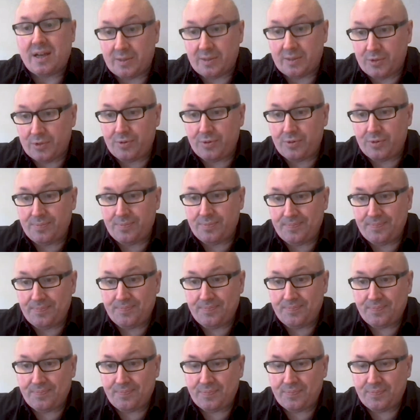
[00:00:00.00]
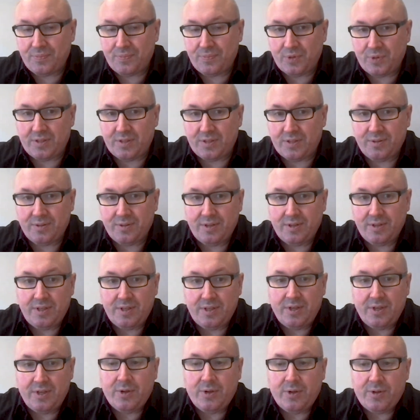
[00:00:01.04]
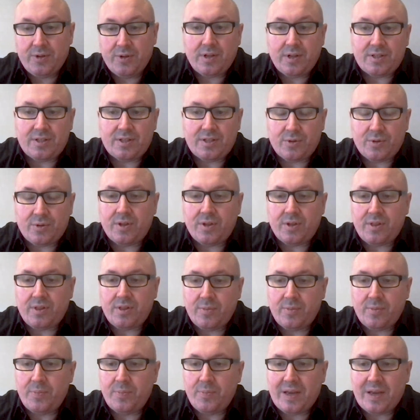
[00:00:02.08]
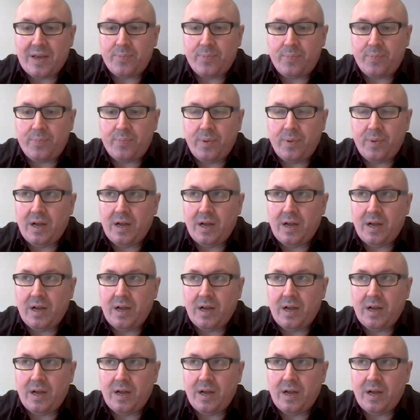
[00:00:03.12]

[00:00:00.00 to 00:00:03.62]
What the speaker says: animals, right? And so the